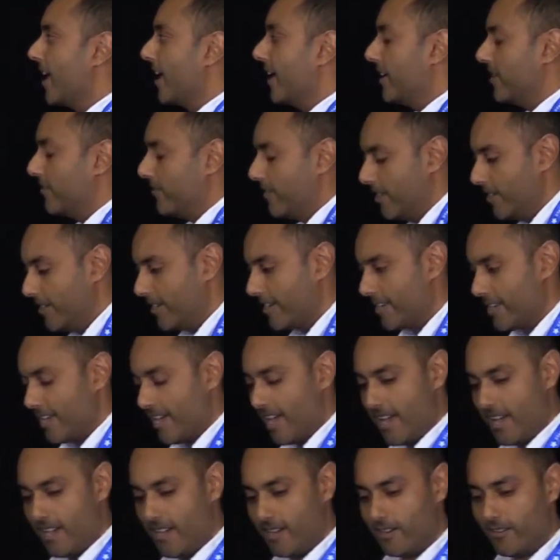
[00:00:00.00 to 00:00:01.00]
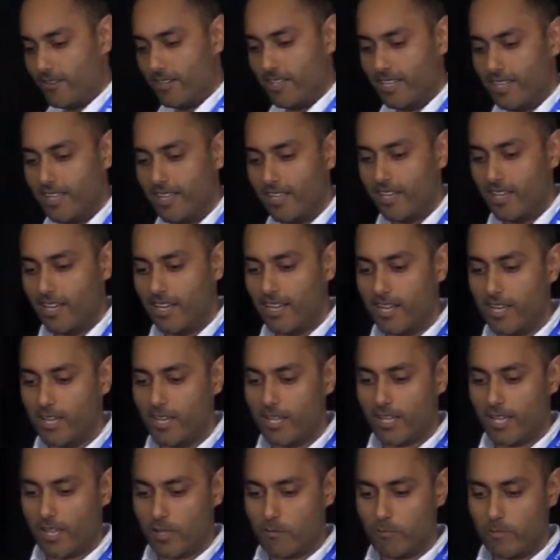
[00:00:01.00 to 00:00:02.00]
And if you look at how
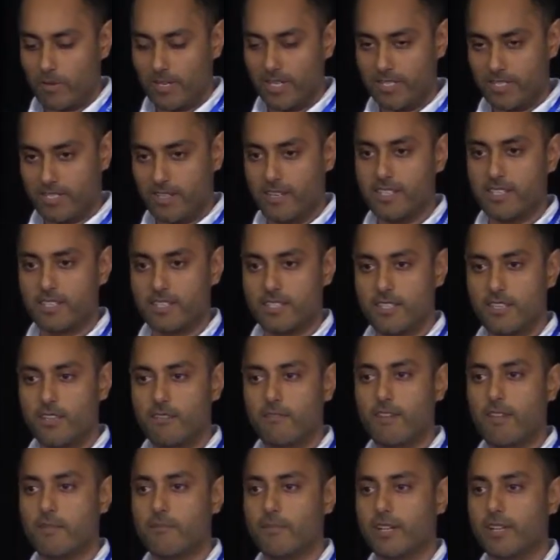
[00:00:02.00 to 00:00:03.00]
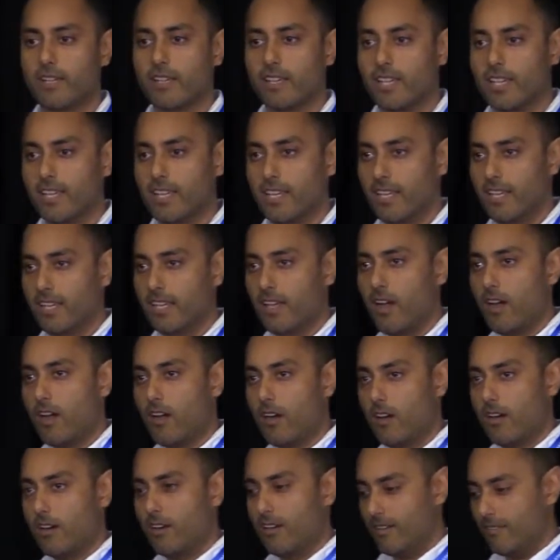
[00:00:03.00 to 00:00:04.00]
companies like SurveyMonkey
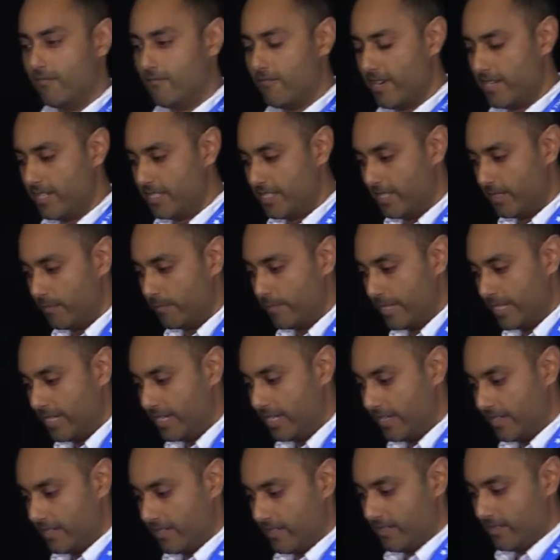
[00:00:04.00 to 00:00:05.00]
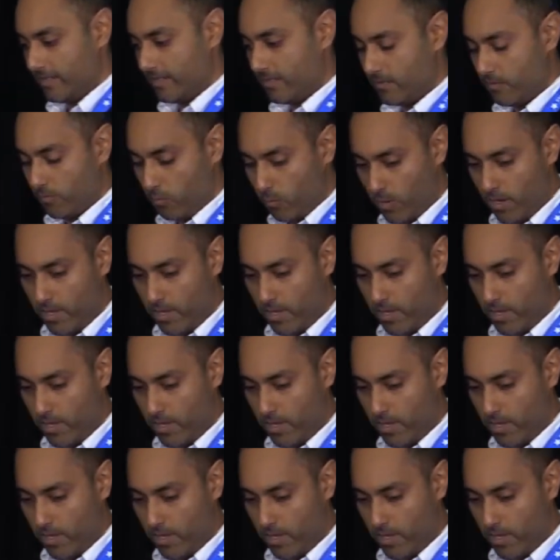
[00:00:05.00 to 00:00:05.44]
are raising billions,